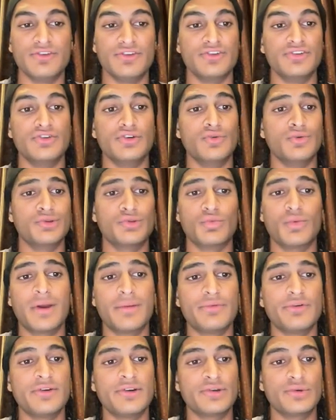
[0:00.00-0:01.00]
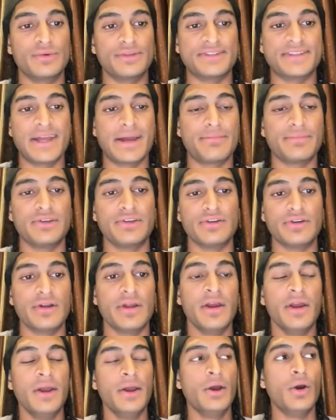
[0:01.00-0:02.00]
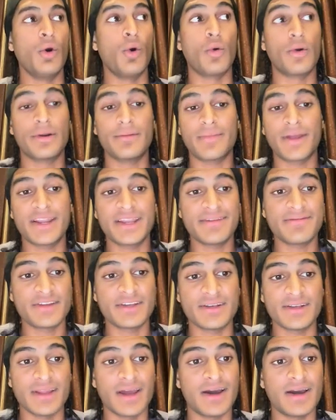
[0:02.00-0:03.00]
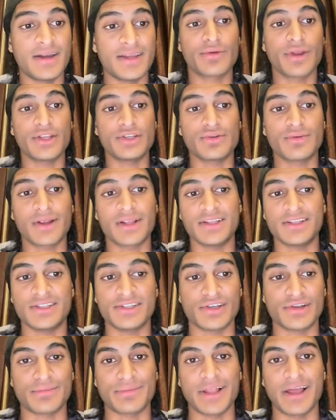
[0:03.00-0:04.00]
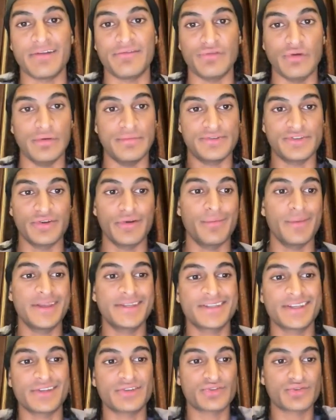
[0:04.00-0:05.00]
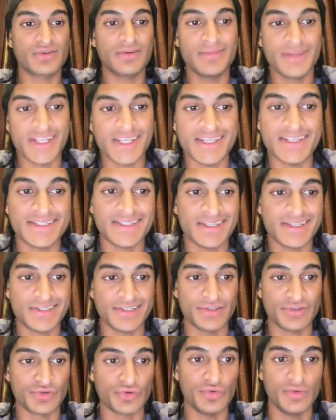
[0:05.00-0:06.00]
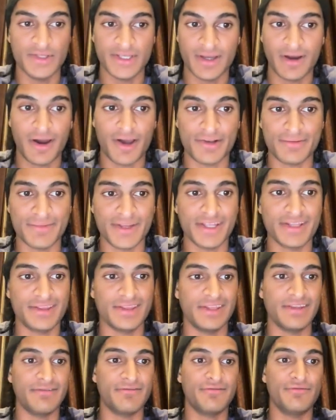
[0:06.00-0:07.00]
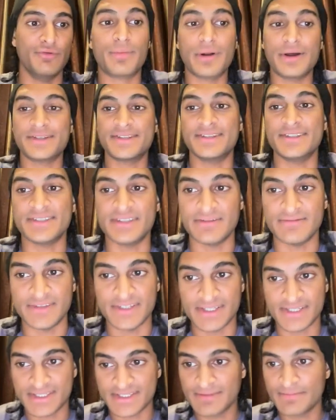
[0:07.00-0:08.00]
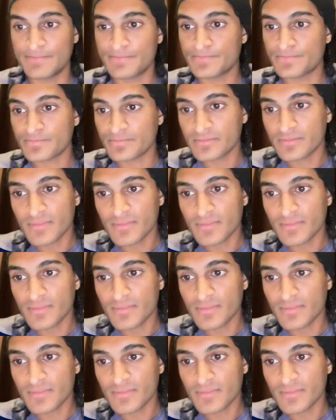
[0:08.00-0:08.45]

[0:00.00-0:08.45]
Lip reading: You can do it with Webhook, with Zapier, or it might even integrate directly to your platform. So it makes it extremely easy to truly automate the full process of this.